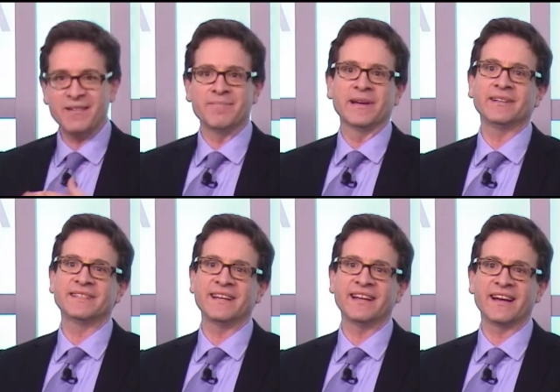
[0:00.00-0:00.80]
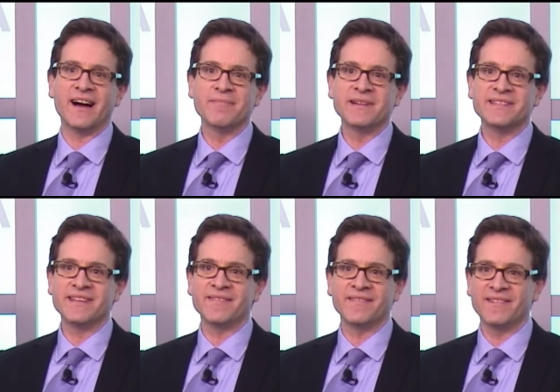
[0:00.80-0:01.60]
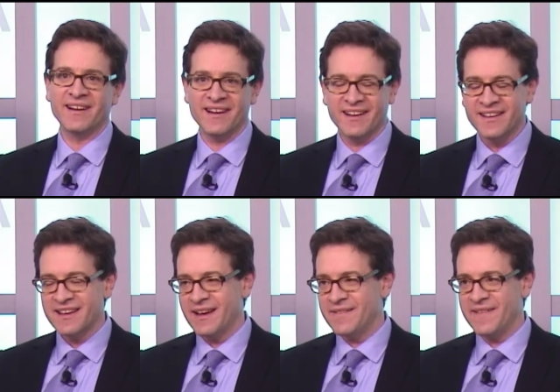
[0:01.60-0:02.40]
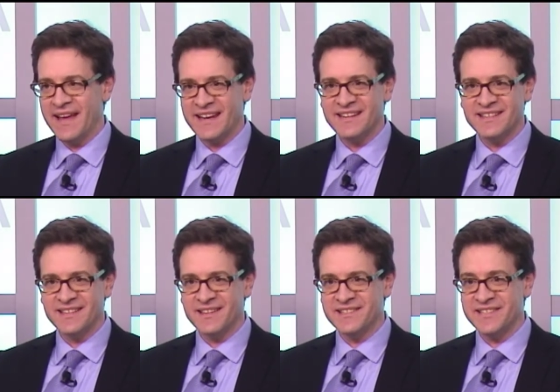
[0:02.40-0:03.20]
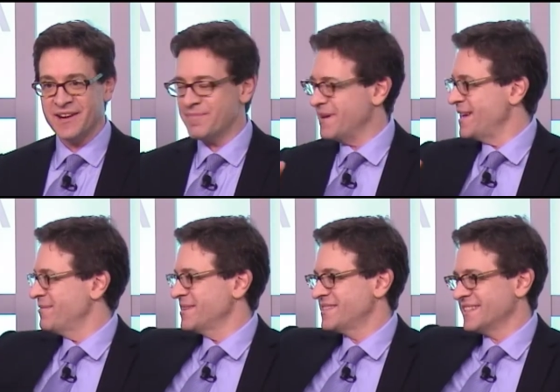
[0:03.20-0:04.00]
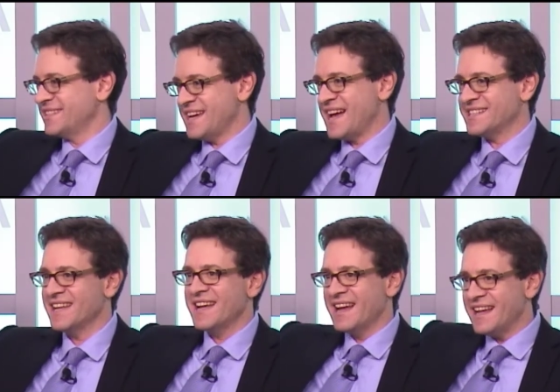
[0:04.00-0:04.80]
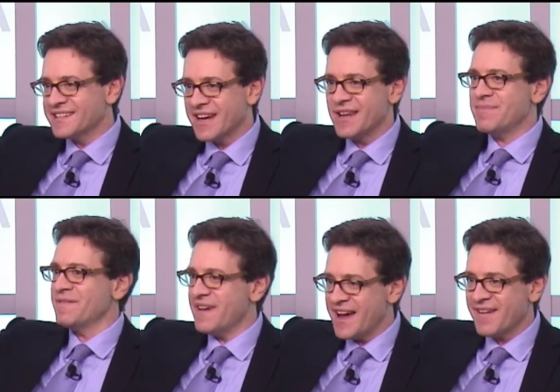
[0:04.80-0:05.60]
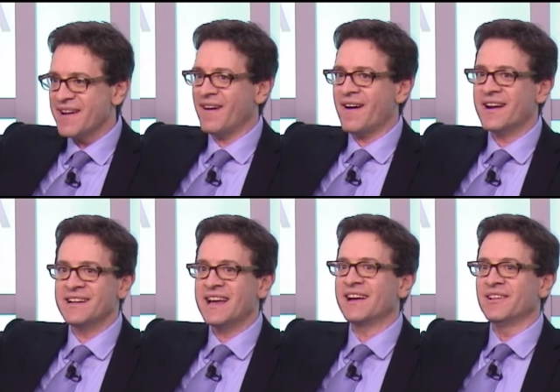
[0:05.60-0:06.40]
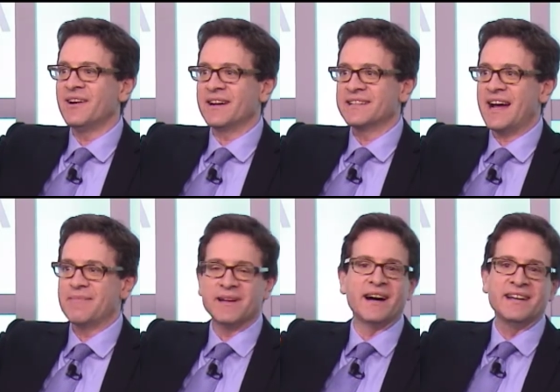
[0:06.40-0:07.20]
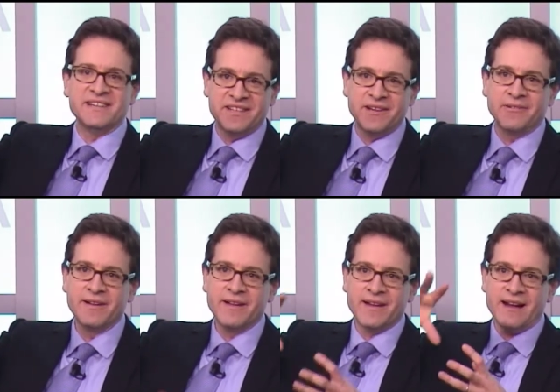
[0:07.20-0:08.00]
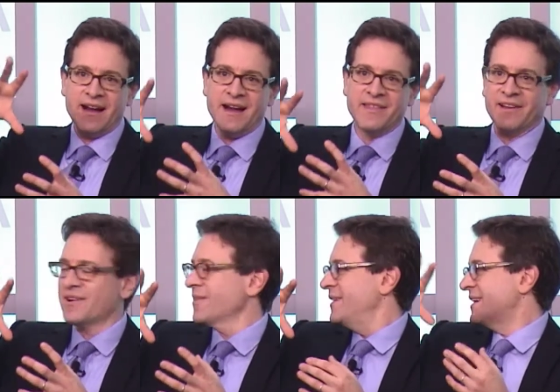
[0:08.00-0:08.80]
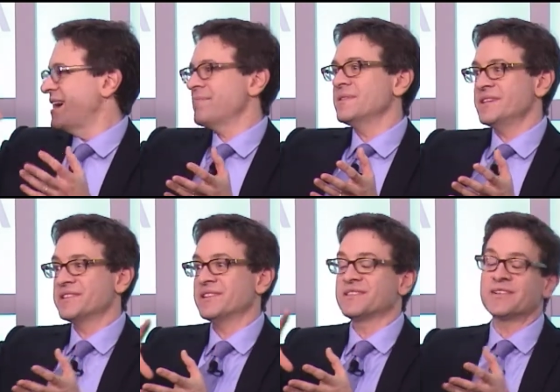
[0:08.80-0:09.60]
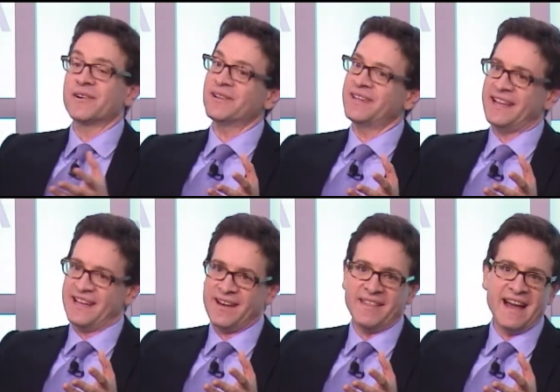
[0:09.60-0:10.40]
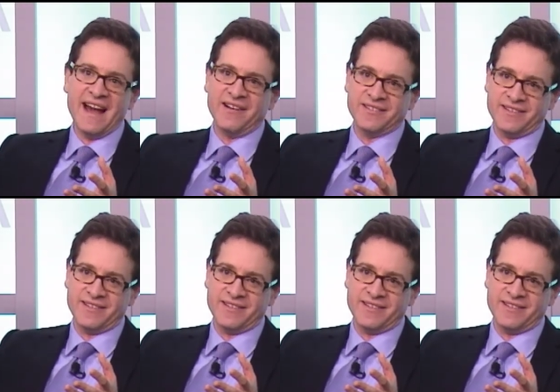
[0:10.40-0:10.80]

built-in incumbency advantage of the GOP would suggest it's going to be very hard and take a long time to undo the current composition, certainly of the House